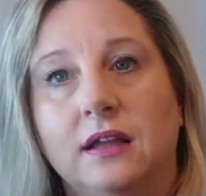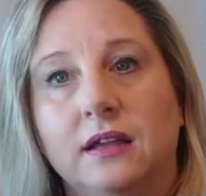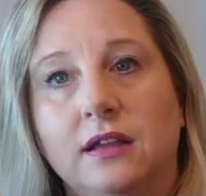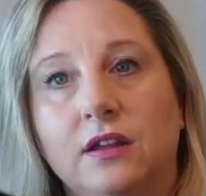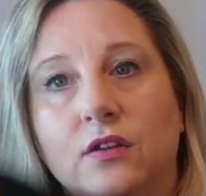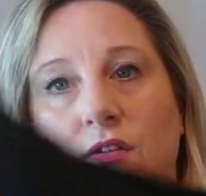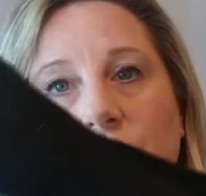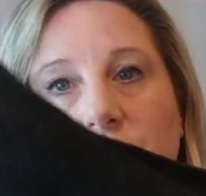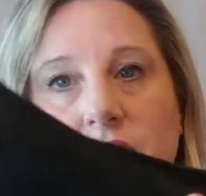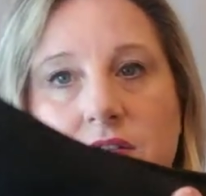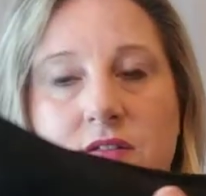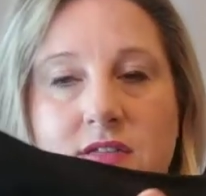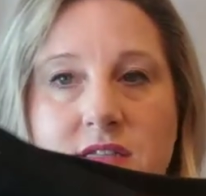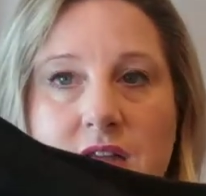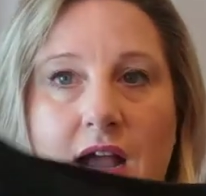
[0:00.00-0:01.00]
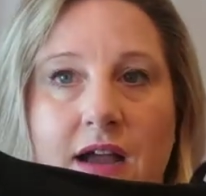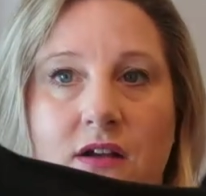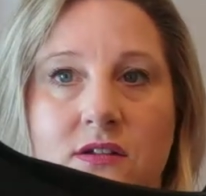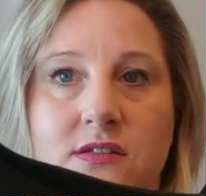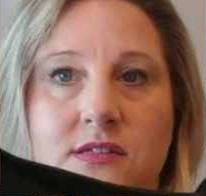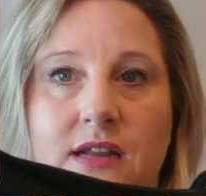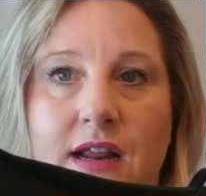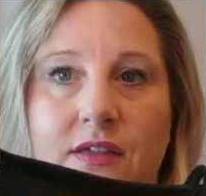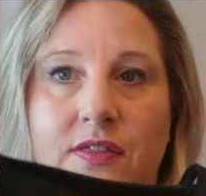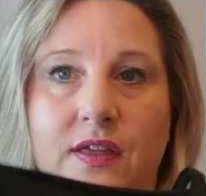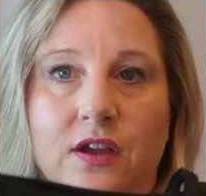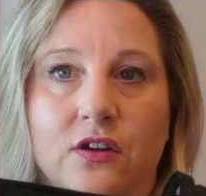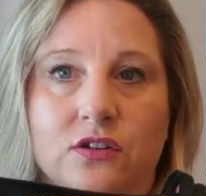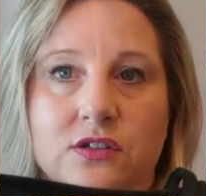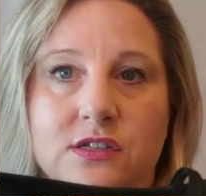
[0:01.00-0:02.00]
you know, the styles that I
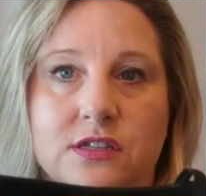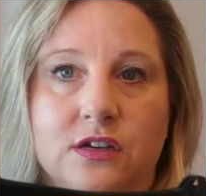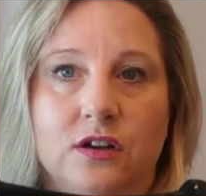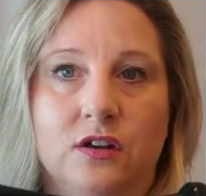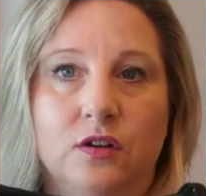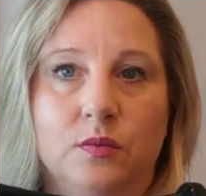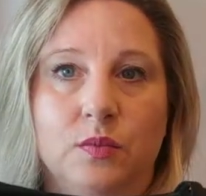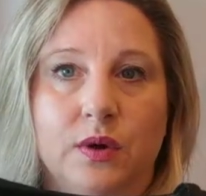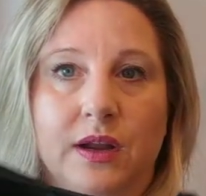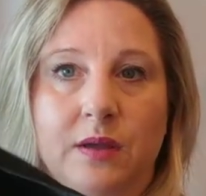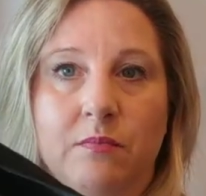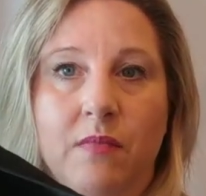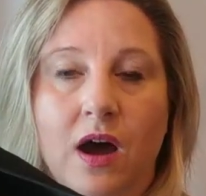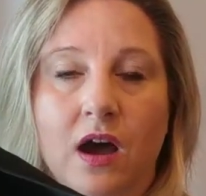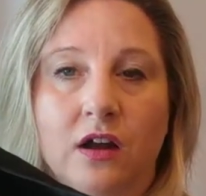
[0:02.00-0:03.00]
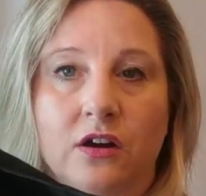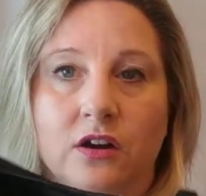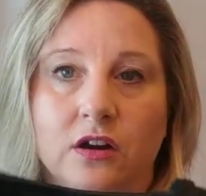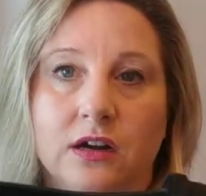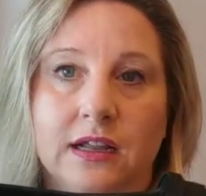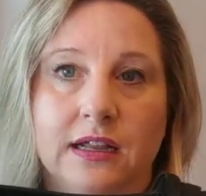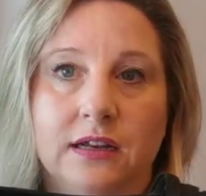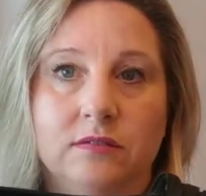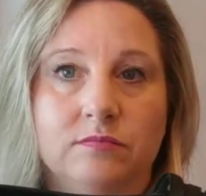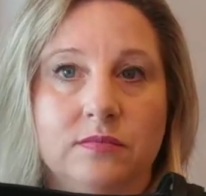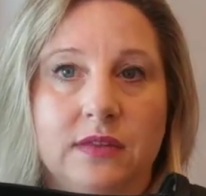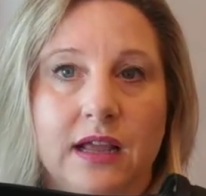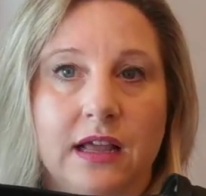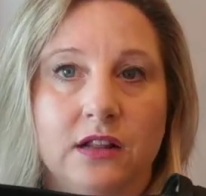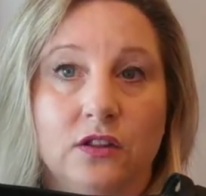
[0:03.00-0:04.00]
think are still pretty modern and,
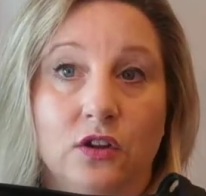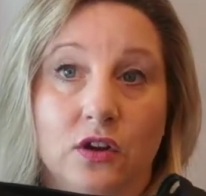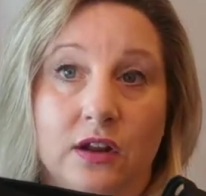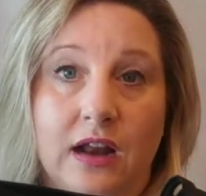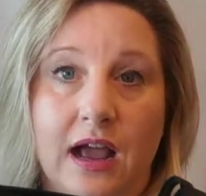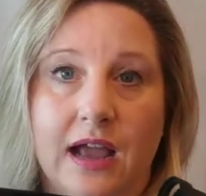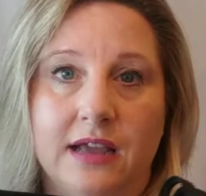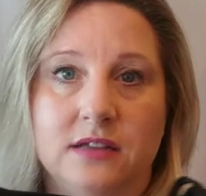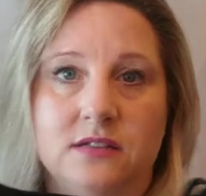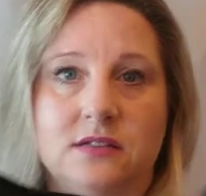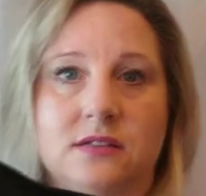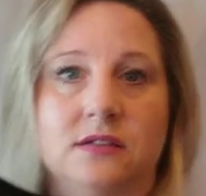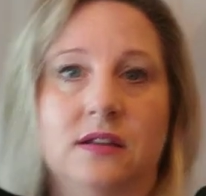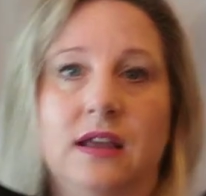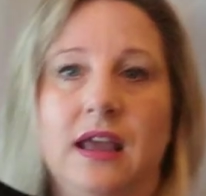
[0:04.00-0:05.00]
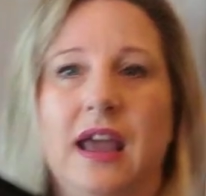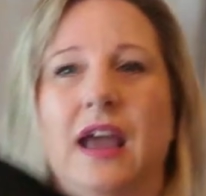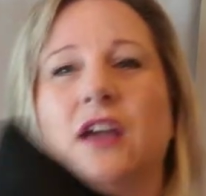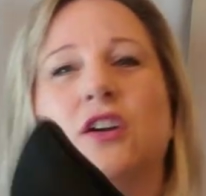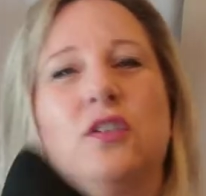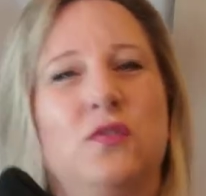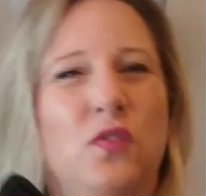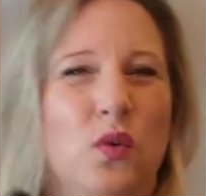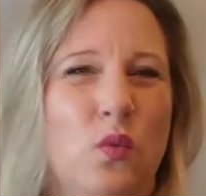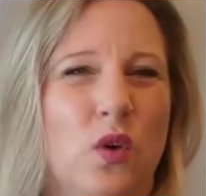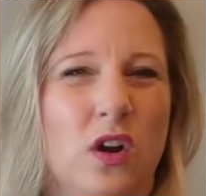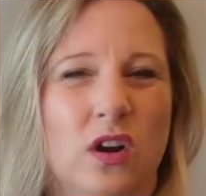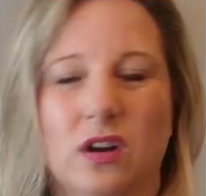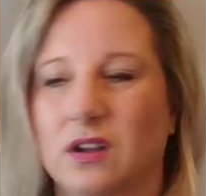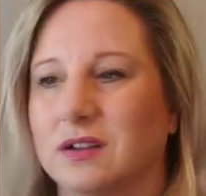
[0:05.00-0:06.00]
and look nice and good for
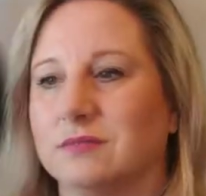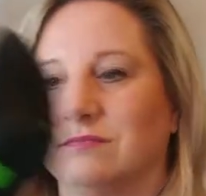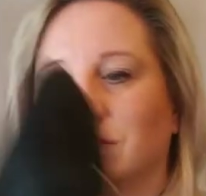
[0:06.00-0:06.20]
work.